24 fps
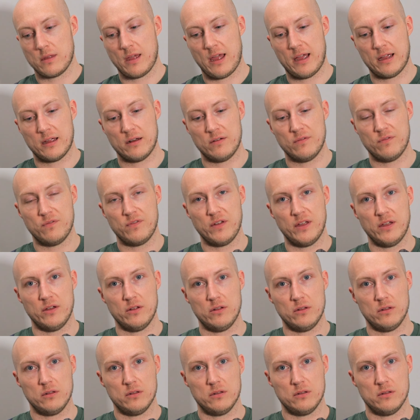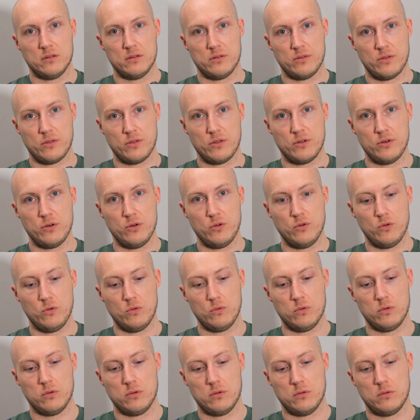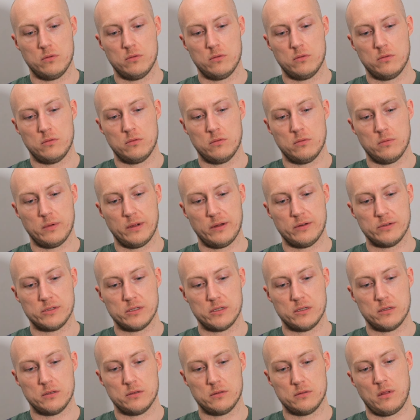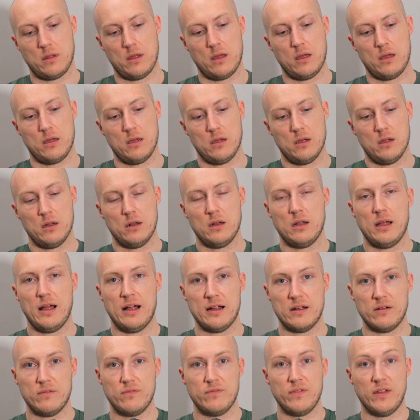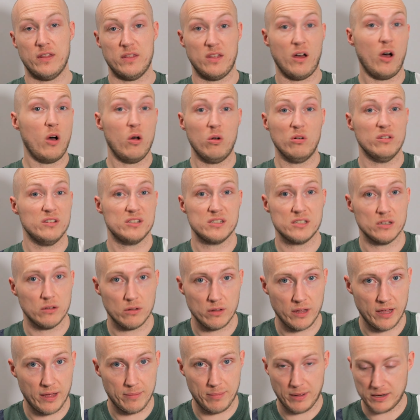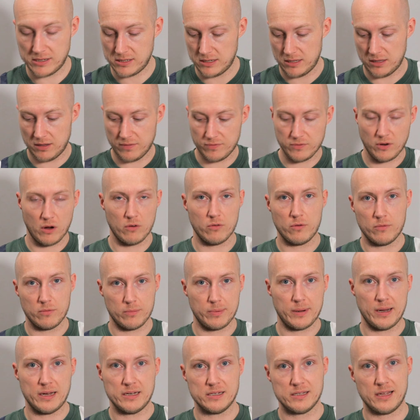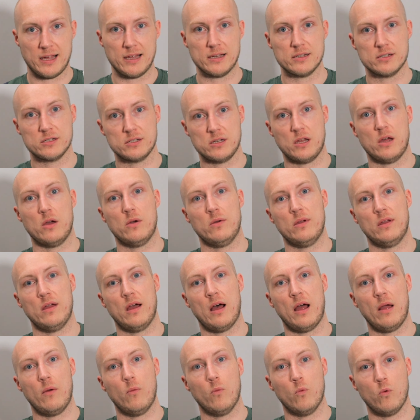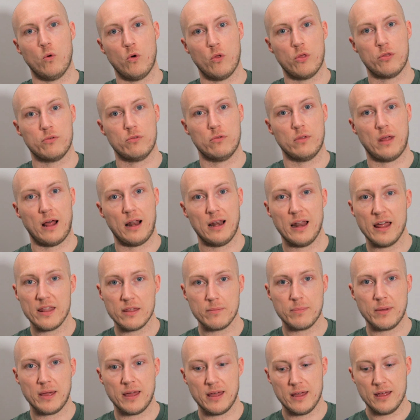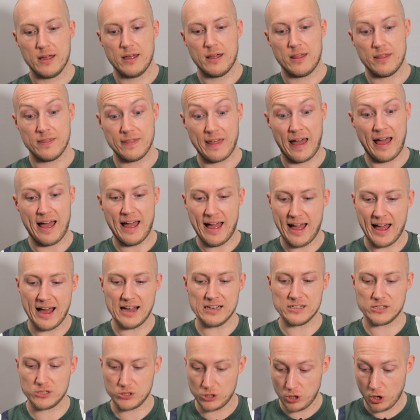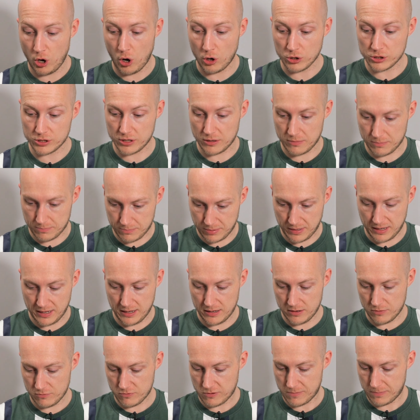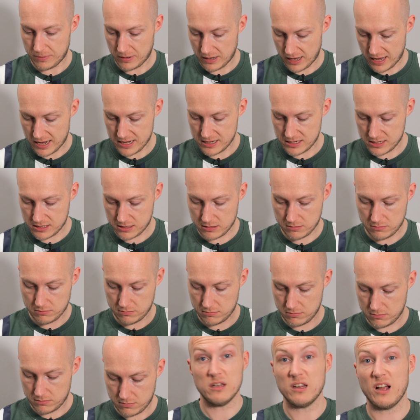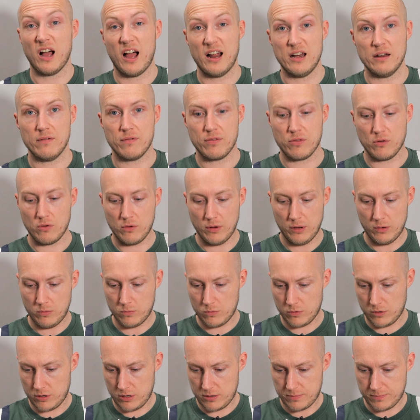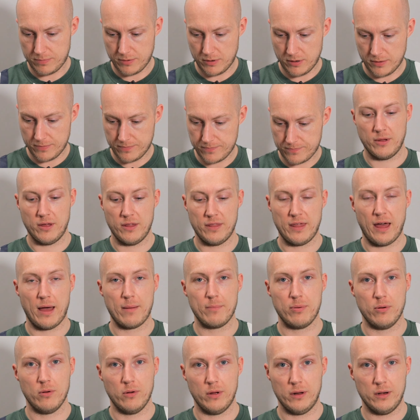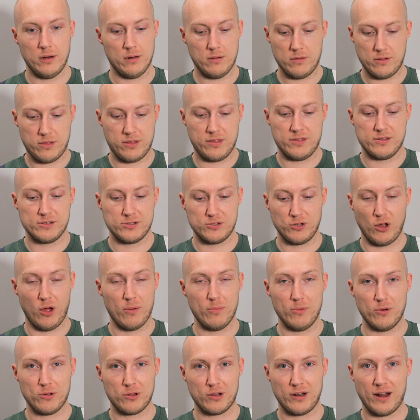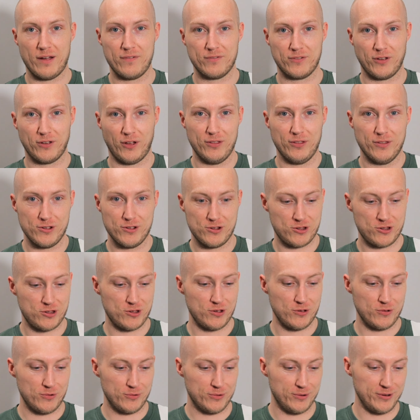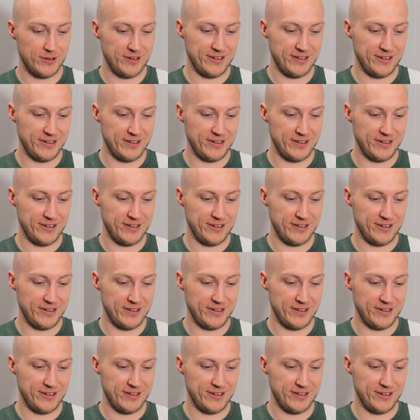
I can feel the new, where is it? There. I can fit, the hole is still there basically, they've not replaced that. So I wore through that leather bit. That has not been replaced. Kind of thought it would, but at that point, there's not much left on the shoe